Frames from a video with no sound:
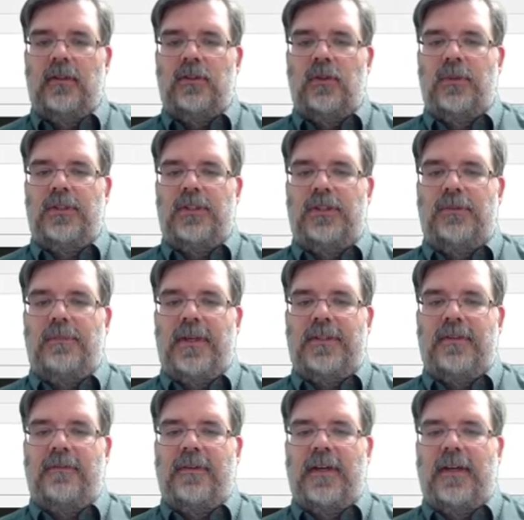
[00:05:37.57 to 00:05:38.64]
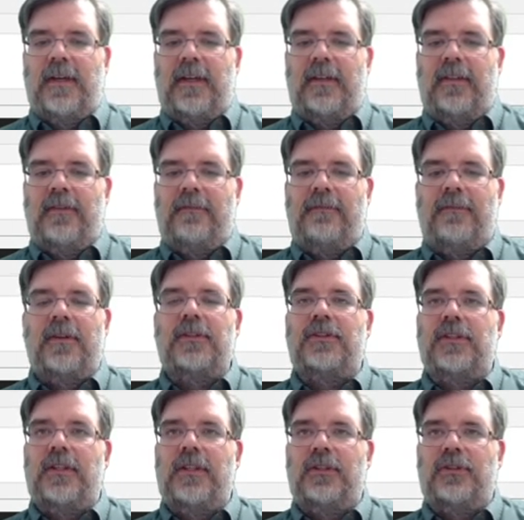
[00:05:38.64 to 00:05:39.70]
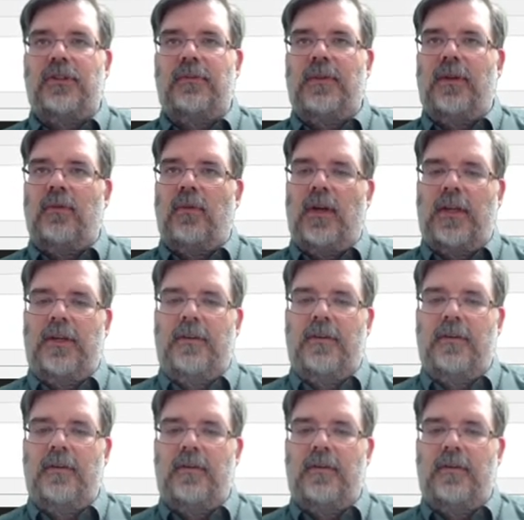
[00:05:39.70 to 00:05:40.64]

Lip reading: So we just specify the function that should be run.